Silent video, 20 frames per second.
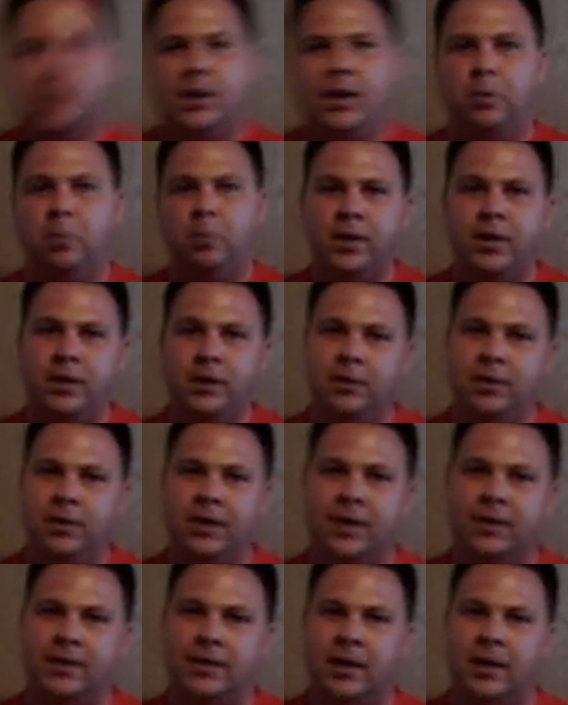And when you do
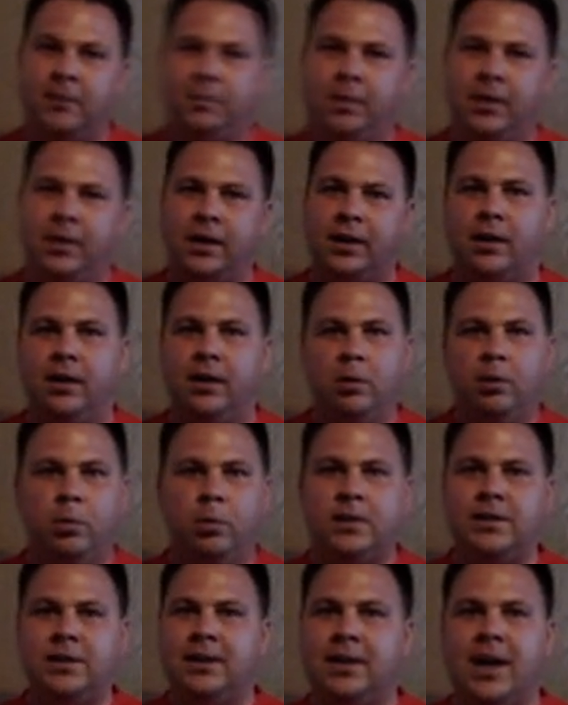get the 10th pick,
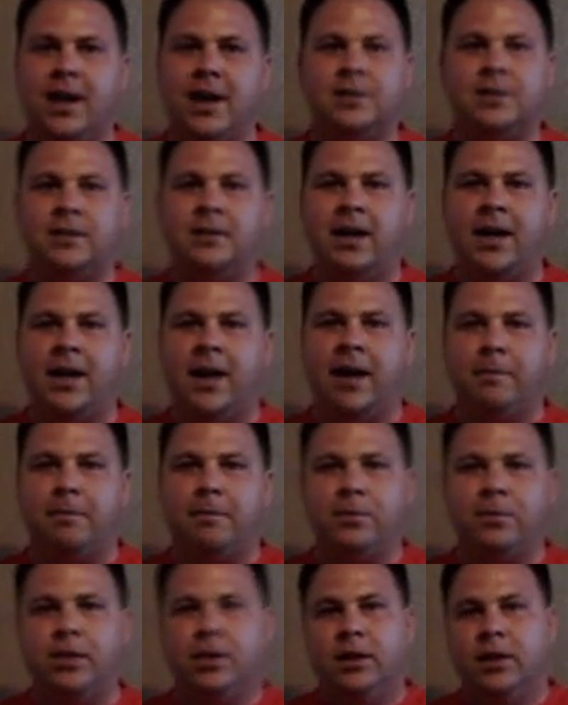what's the odds on
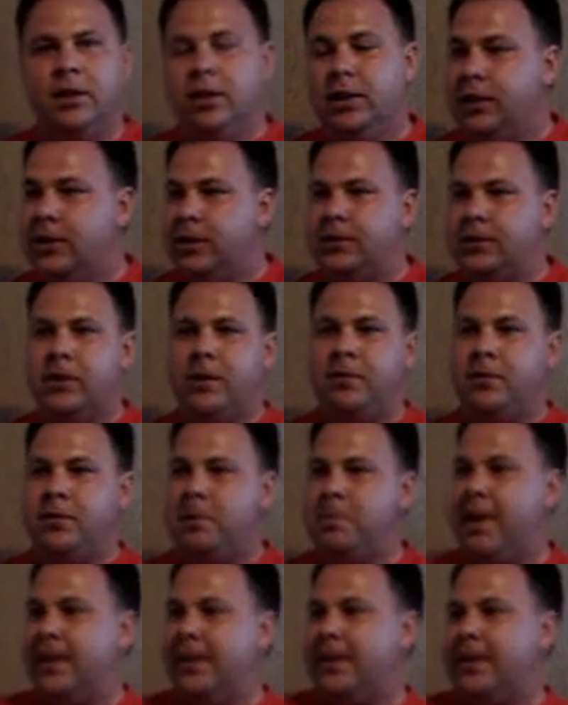that? So if
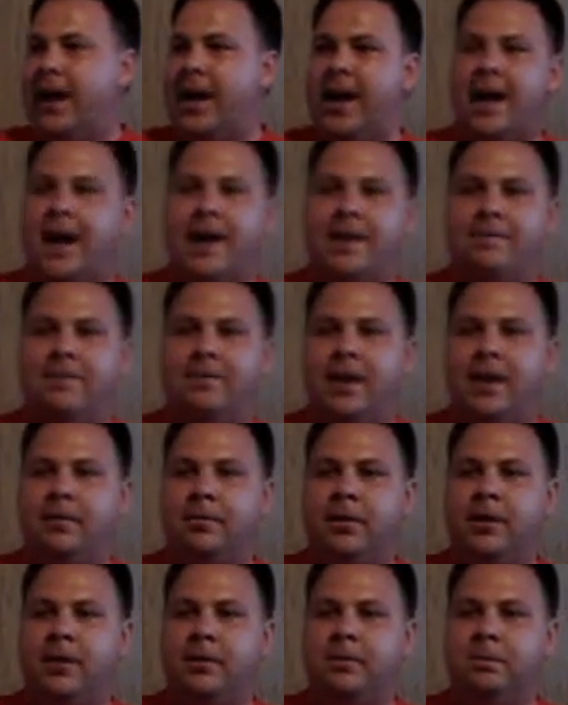you bet the high
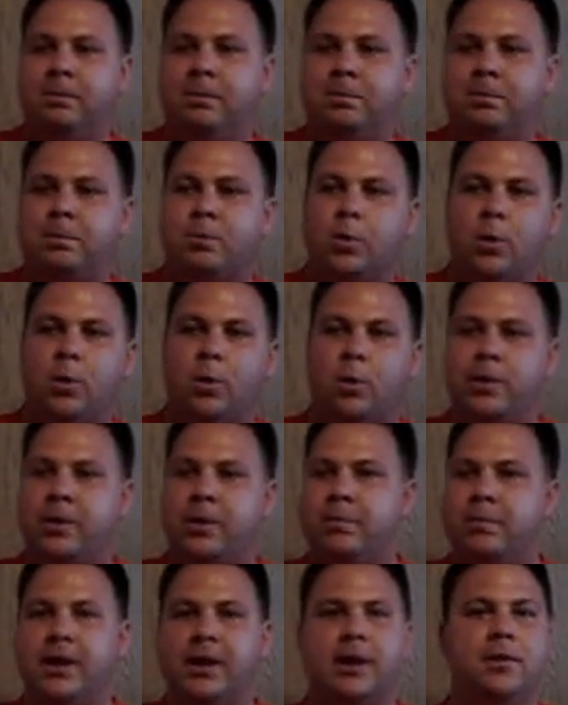favorite or the
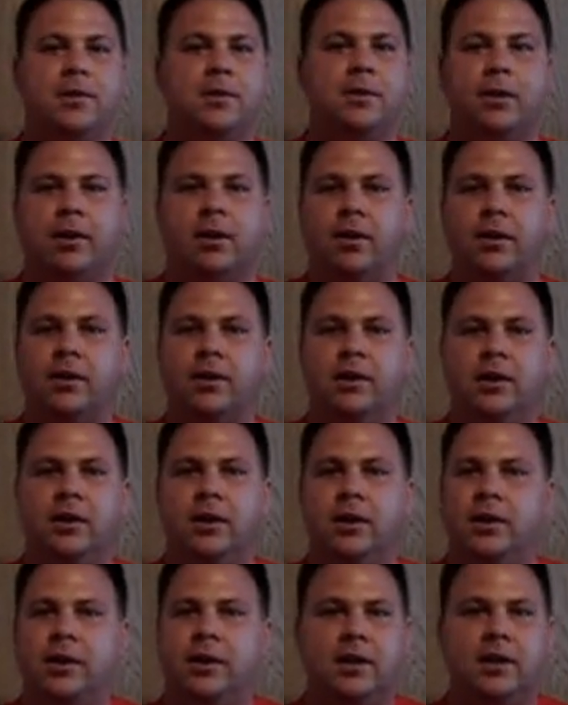big underdog,
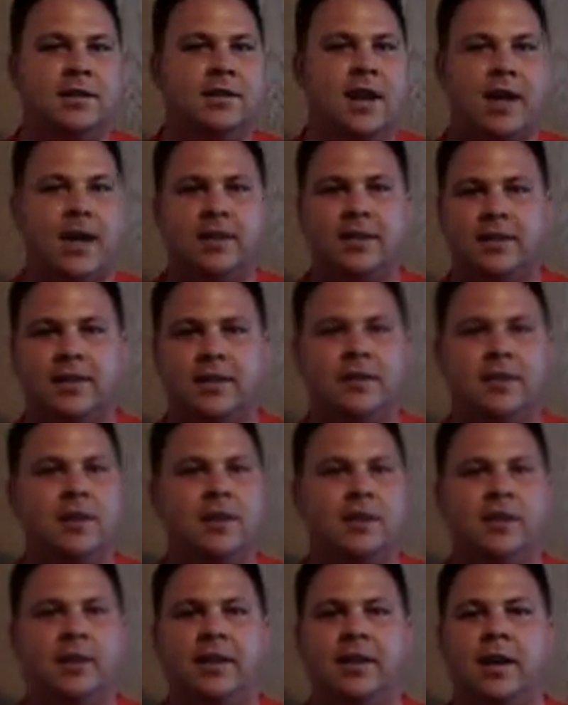it's not
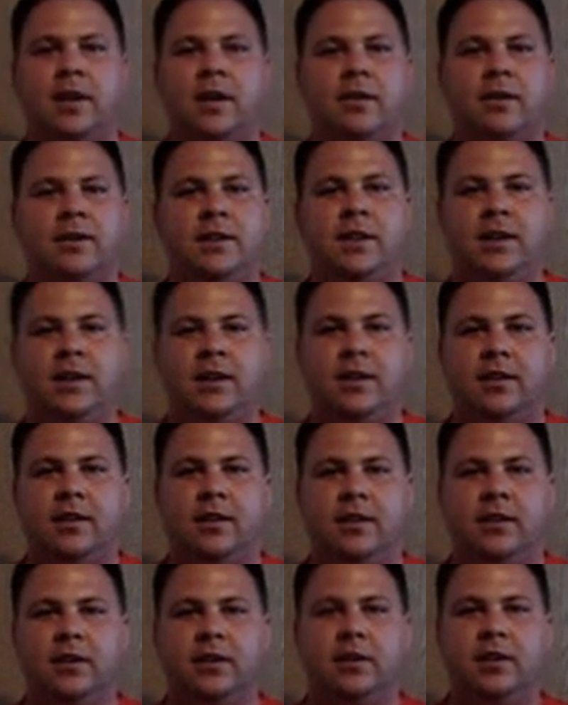necessarily guaranteed.
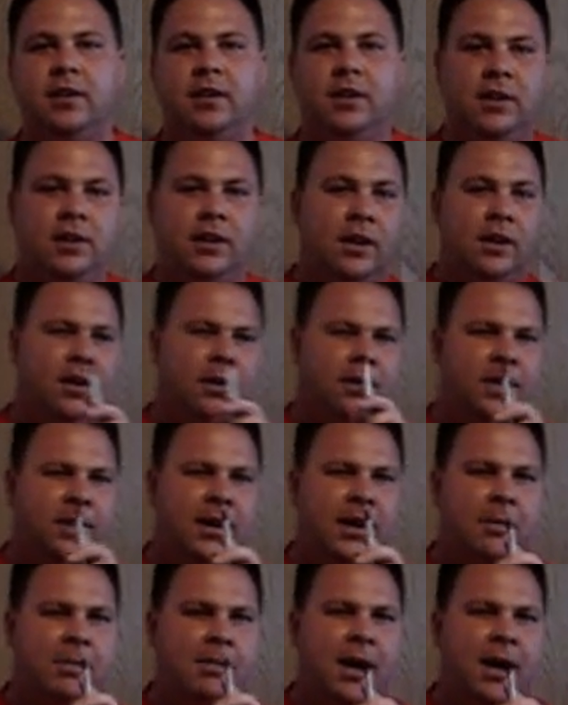
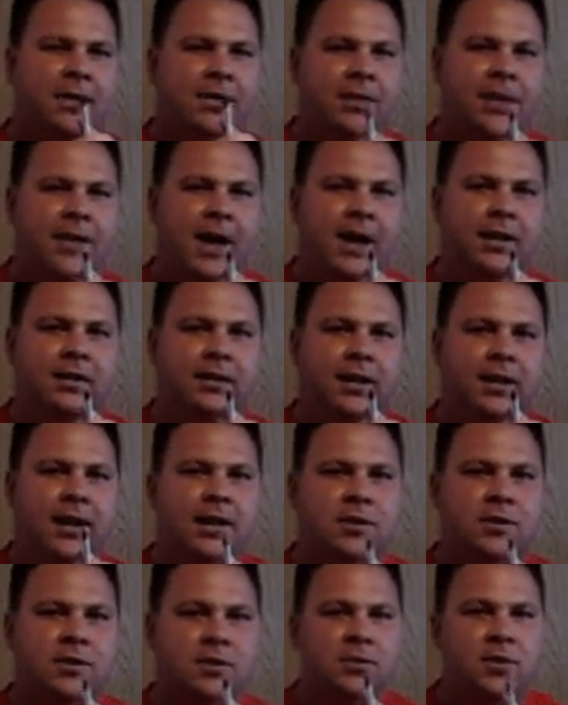Think about that,
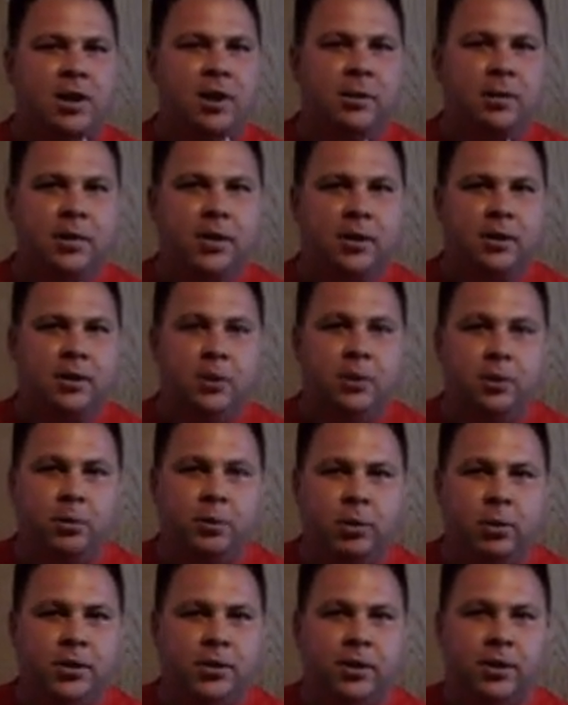ladies and gentlemen,
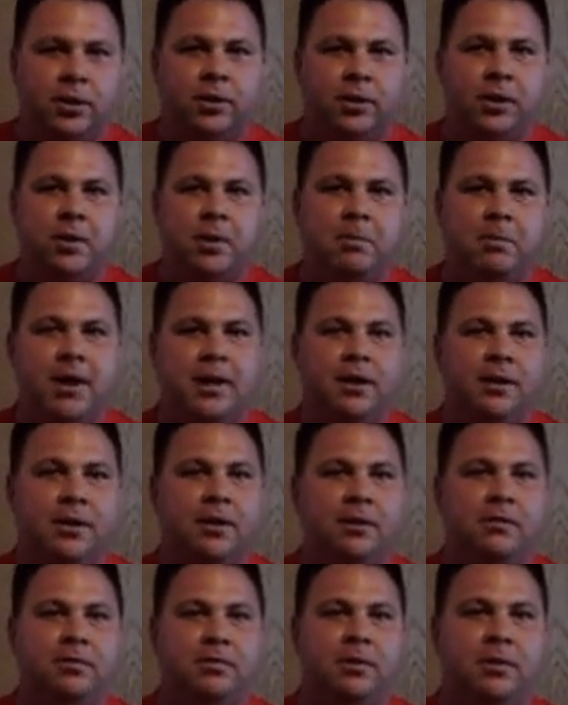when you're betting
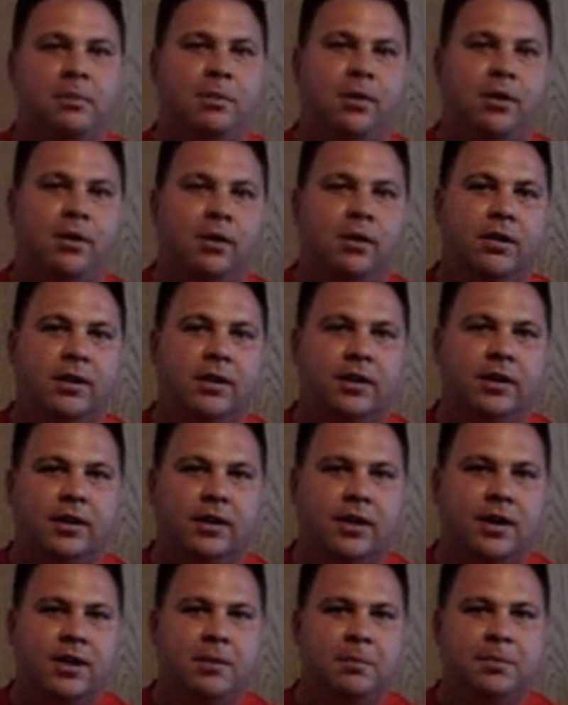on football
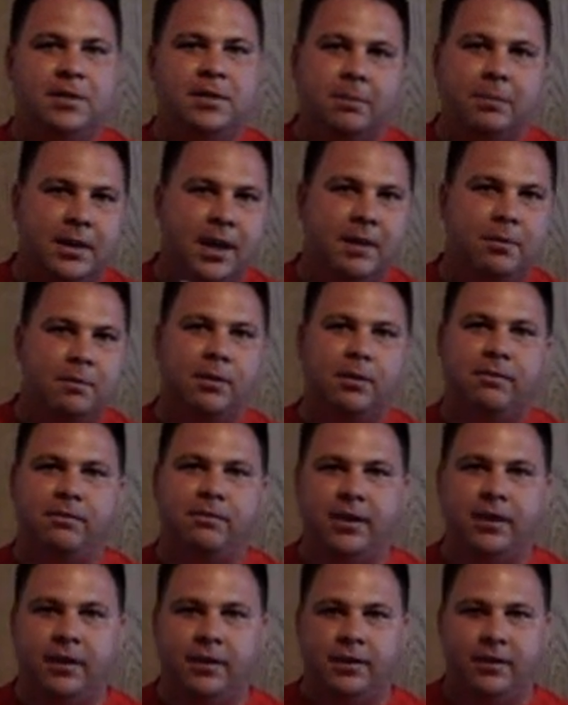come September
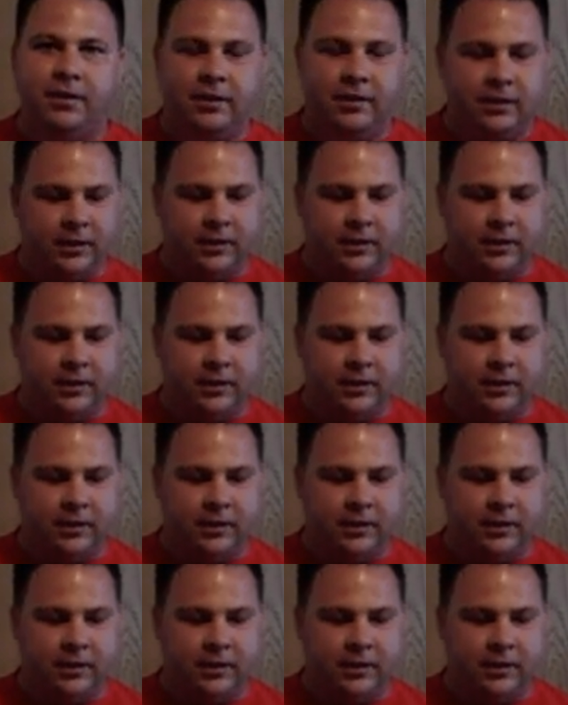5th.